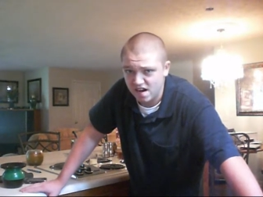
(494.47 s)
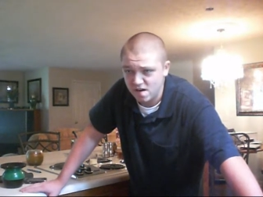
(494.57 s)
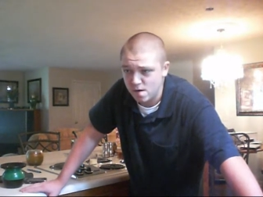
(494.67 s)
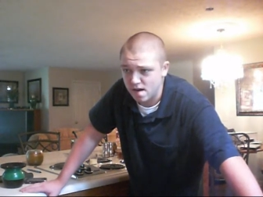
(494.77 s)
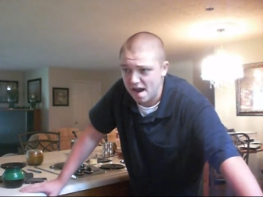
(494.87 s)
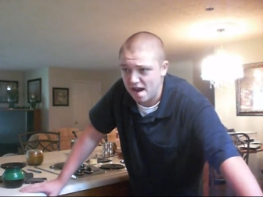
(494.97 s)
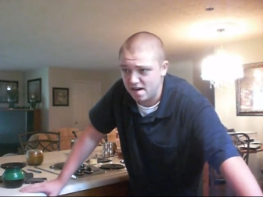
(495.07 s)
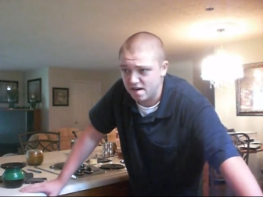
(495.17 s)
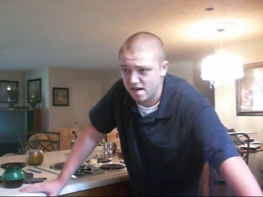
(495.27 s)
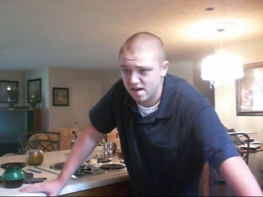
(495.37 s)
you
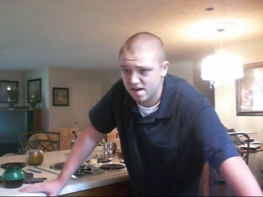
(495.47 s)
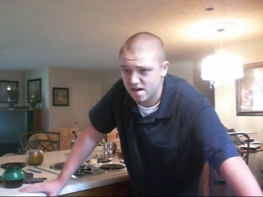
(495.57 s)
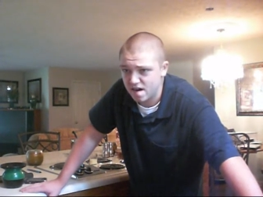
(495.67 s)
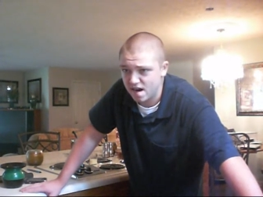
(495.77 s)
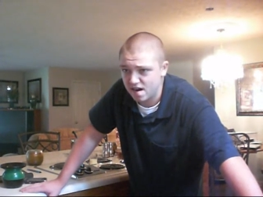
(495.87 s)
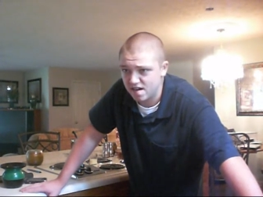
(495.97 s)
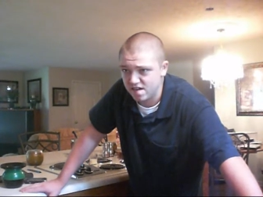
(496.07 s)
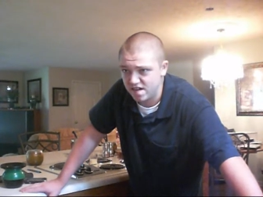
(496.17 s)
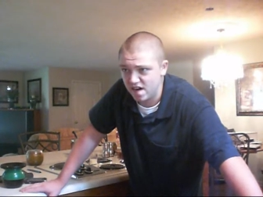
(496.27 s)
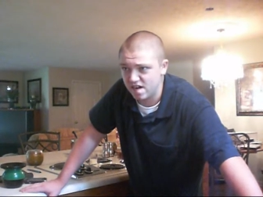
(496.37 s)
can't
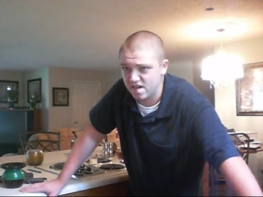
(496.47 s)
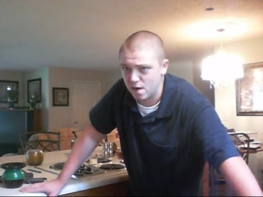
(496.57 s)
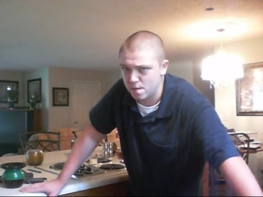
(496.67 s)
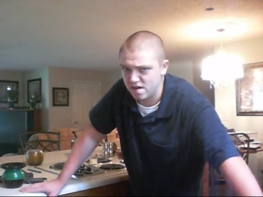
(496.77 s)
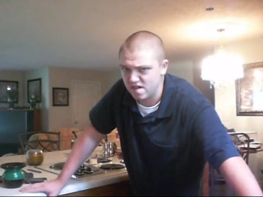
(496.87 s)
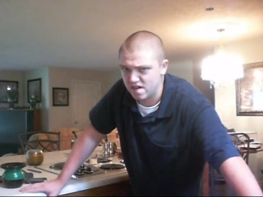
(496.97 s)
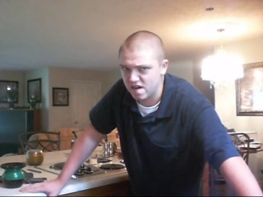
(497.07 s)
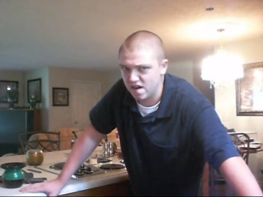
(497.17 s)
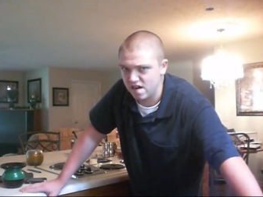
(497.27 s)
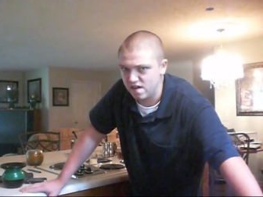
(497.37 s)
judge something just
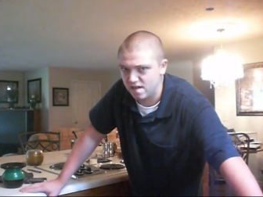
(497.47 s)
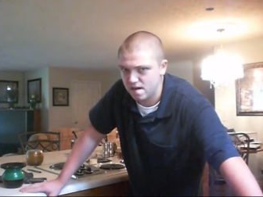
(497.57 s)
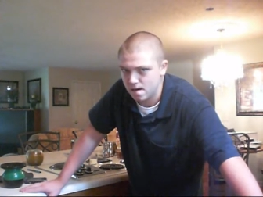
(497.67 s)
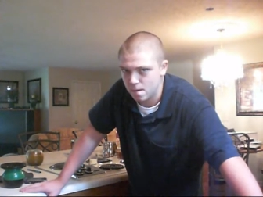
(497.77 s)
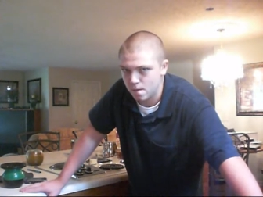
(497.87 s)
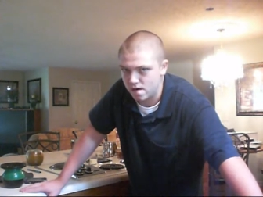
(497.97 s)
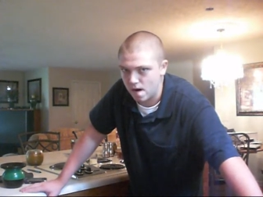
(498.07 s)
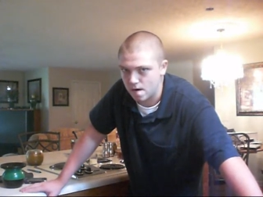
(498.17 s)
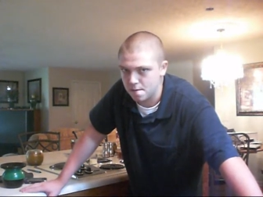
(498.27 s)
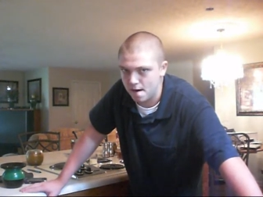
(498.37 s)
because we're
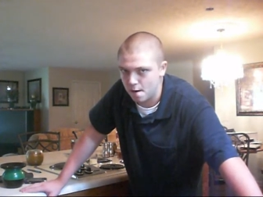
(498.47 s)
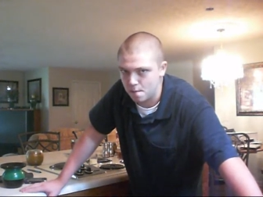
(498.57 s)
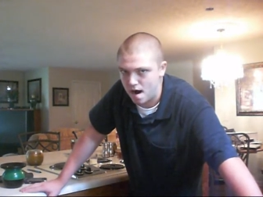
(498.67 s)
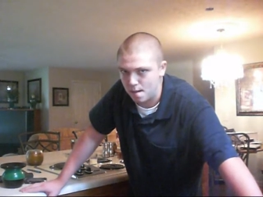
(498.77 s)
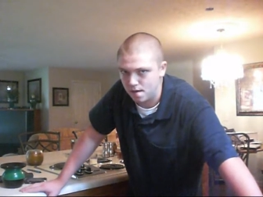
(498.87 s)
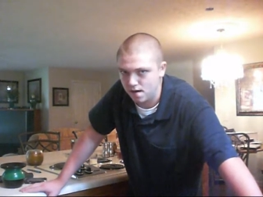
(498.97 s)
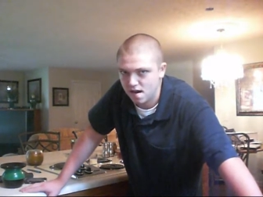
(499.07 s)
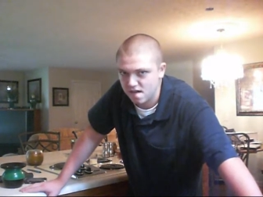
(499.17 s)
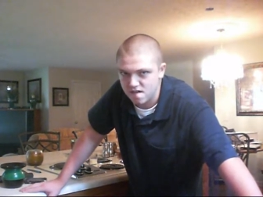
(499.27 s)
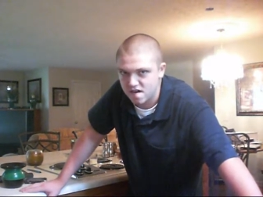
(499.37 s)
talking about Obama.
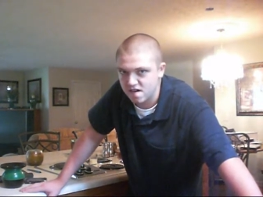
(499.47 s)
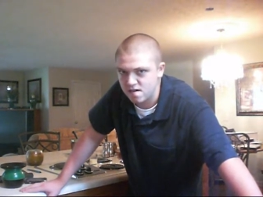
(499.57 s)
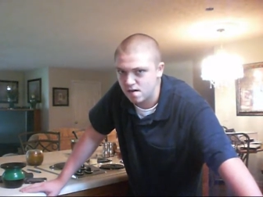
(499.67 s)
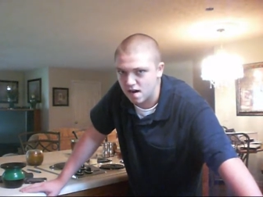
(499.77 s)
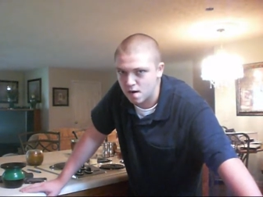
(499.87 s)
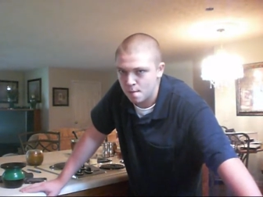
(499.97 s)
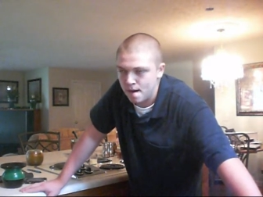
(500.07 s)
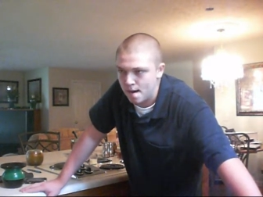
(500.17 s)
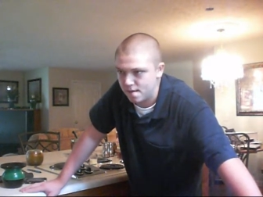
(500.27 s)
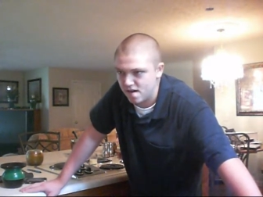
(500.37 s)
Just because you like
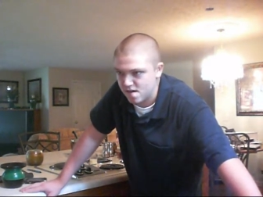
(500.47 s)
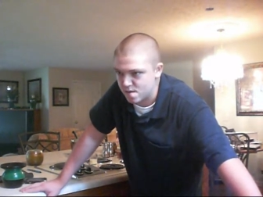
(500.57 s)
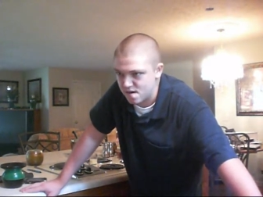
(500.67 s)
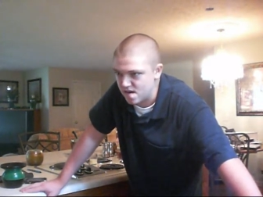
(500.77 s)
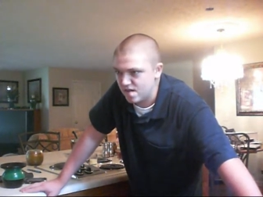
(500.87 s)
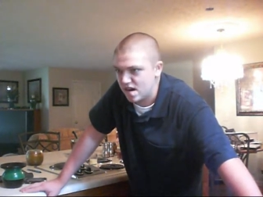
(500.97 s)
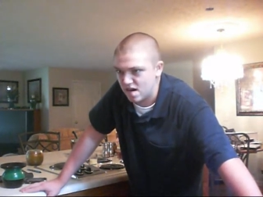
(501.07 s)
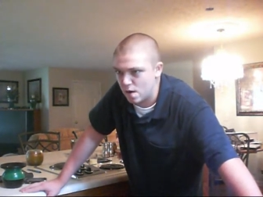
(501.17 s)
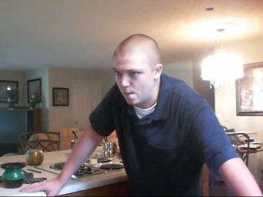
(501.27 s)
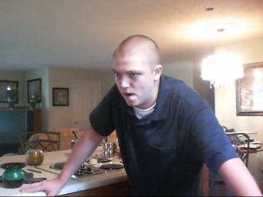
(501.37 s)
Obama doesn't mean you
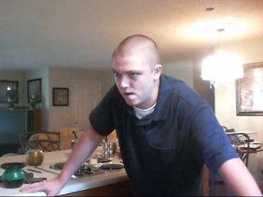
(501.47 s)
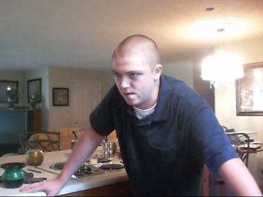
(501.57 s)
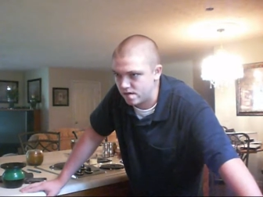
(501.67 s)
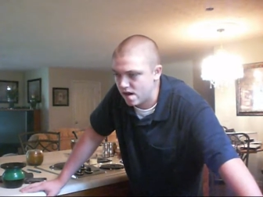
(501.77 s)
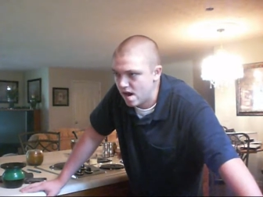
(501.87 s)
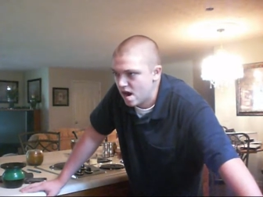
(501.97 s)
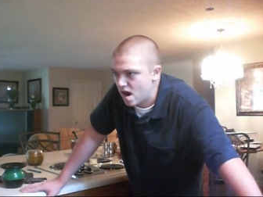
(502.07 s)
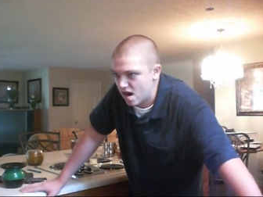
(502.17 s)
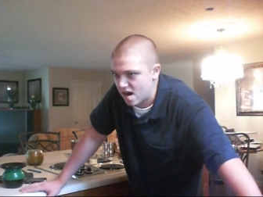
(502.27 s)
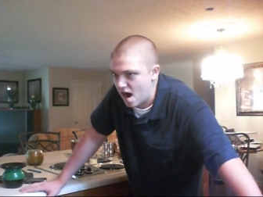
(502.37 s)
gotta go post
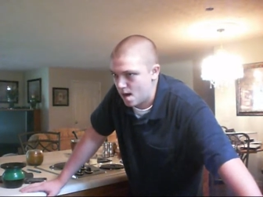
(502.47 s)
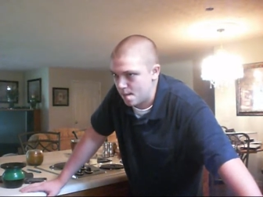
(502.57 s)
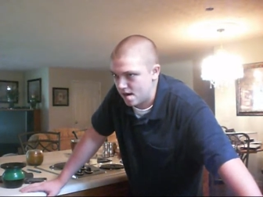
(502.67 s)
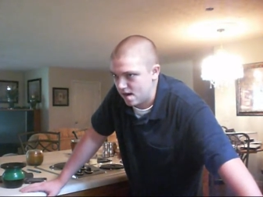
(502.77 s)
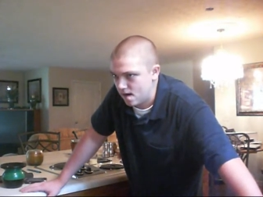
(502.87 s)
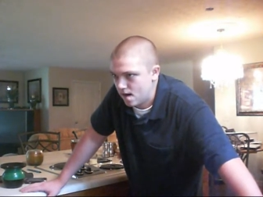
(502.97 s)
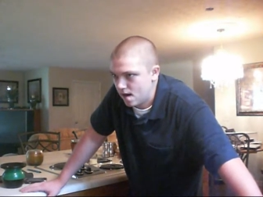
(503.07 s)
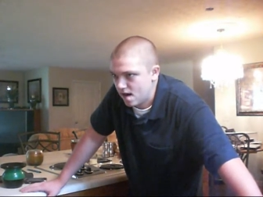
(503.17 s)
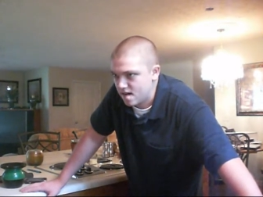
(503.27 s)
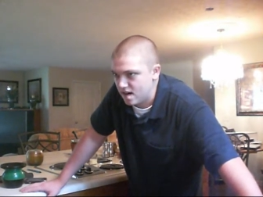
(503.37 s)
a comment
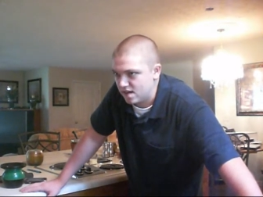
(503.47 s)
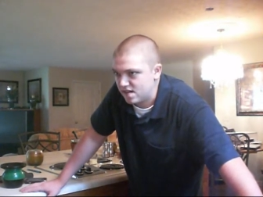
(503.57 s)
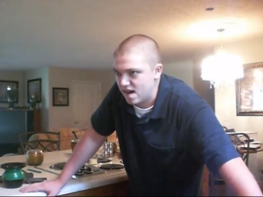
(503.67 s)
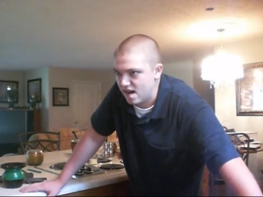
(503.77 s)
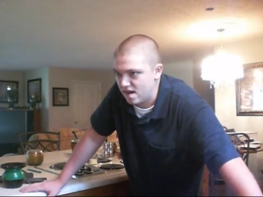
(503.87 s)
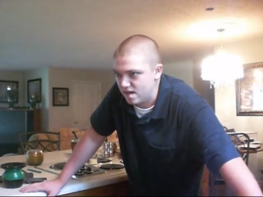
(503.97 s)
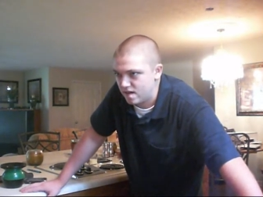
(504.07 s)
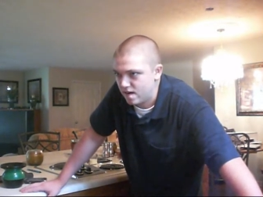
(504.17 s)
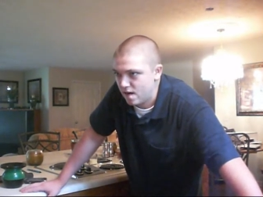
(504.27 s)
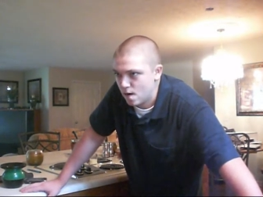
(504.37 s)
that says
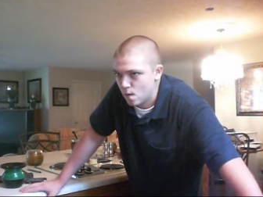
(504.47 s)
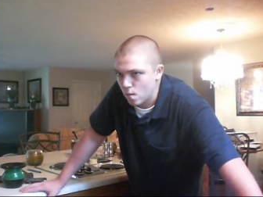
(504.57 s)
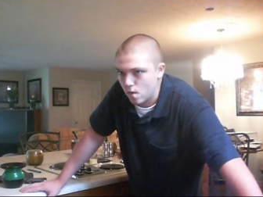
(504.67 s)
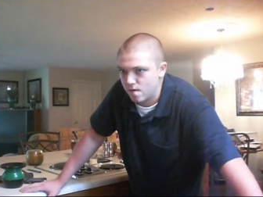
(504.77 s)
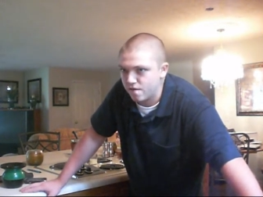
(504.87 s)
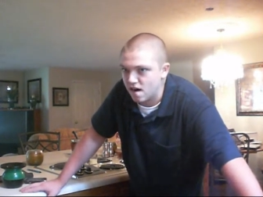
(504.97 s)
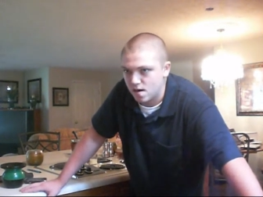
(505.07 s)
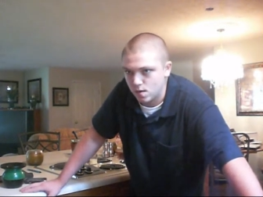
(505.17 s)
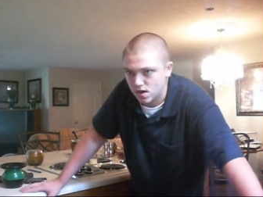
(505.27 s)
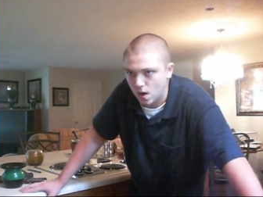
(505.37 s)
we're
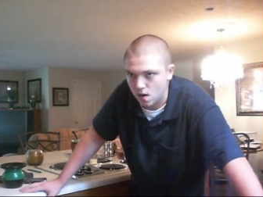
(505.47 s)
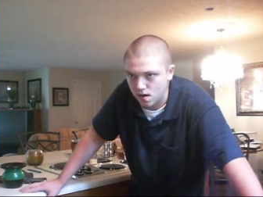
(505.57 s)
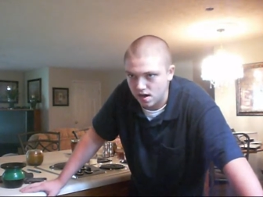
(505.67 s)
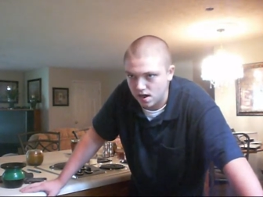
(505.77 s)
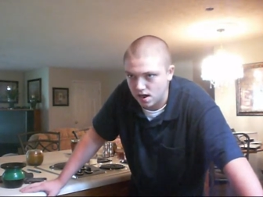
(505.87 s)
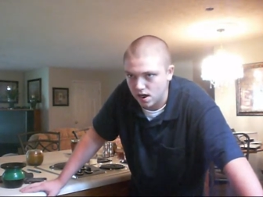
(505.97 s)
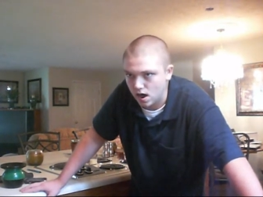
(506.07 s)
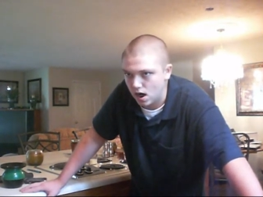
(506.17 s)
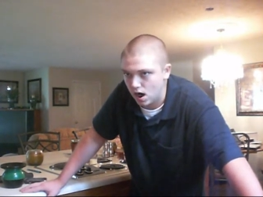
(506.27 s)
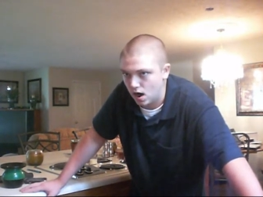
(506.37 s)
fucking retarded,
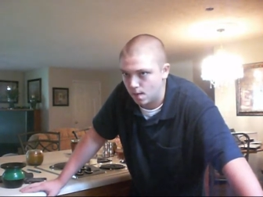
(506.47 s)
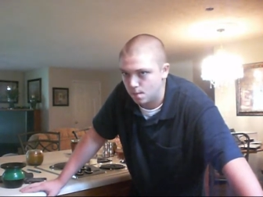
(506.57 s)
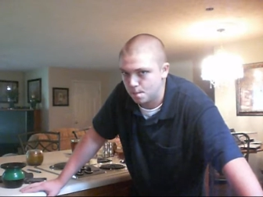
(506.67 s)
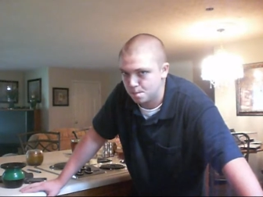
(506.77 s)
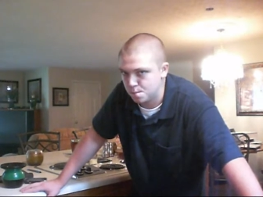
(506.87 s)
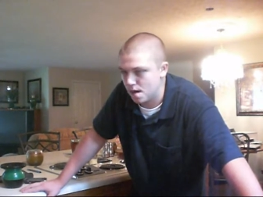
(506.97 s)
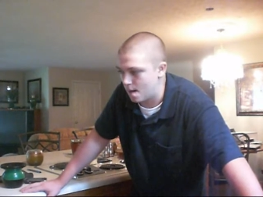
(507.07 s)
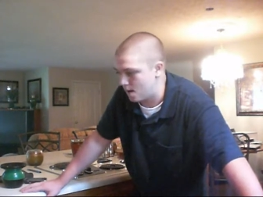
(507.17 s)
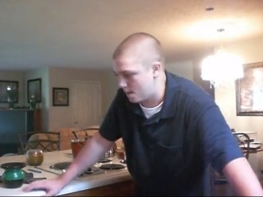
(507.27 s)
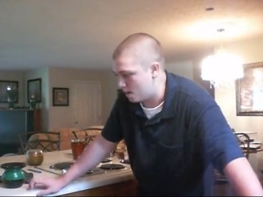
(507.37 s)
uh,
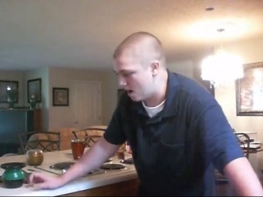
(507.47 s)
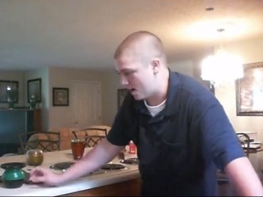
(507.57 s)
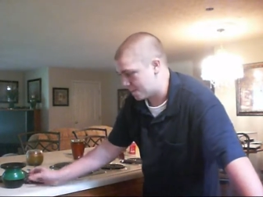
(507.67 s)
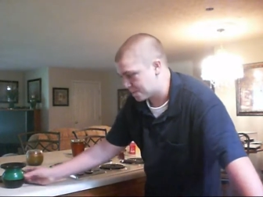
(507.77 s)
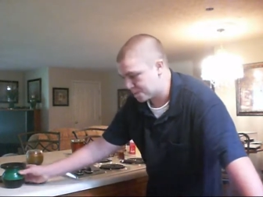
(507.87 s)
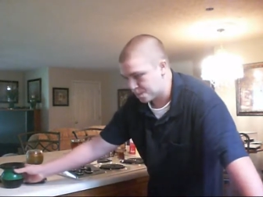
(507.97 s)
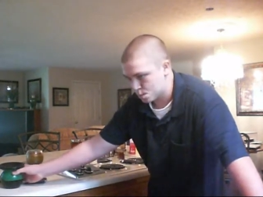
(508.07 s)
blah blah blah. I